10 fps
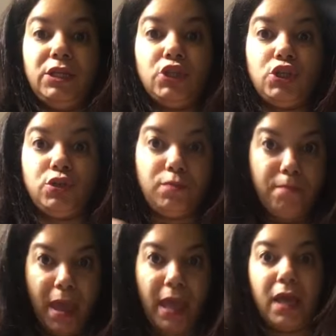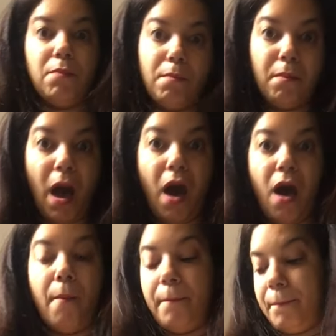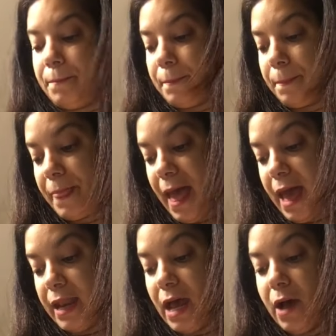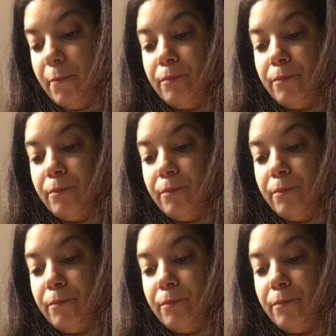just make it that